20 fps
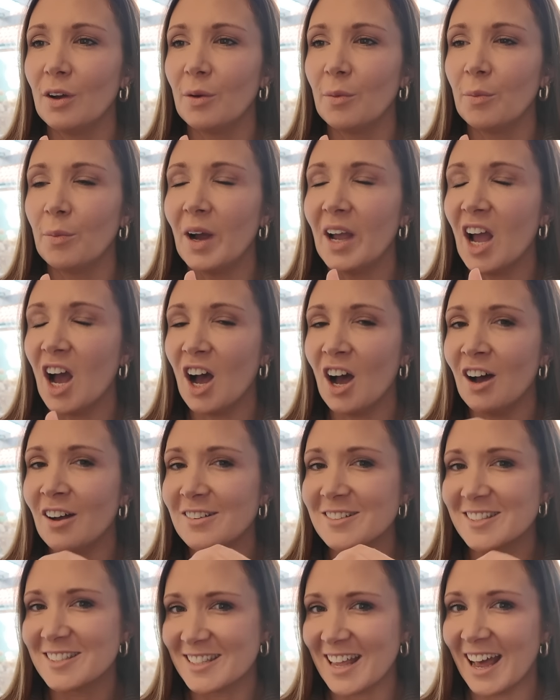my
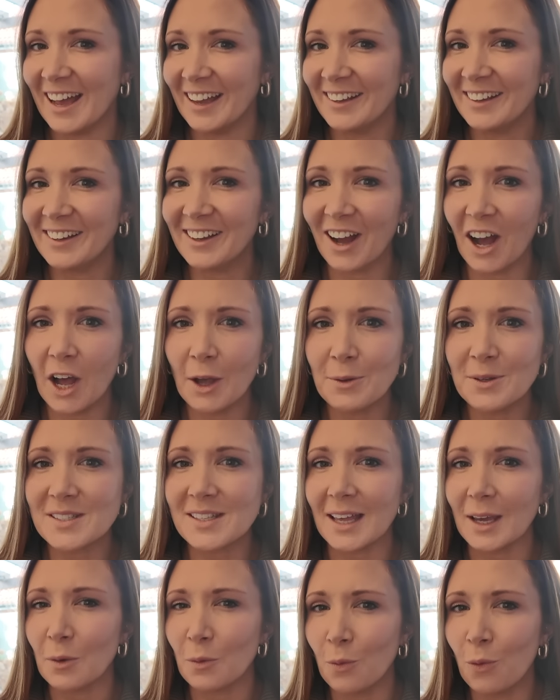heart sank, I was
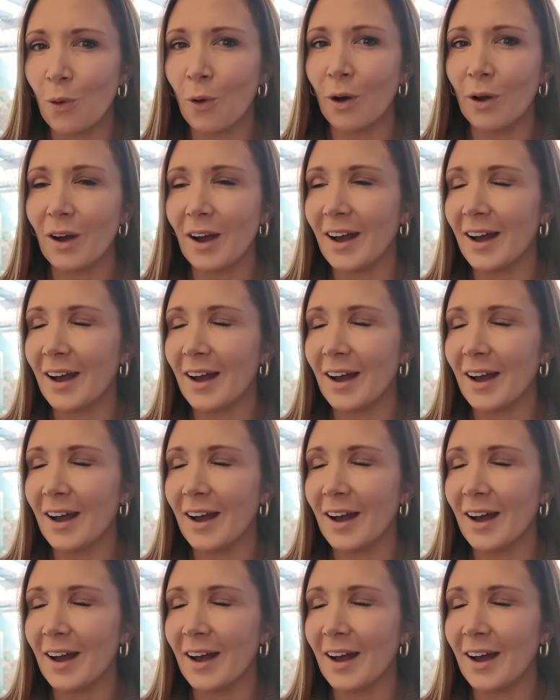like, what?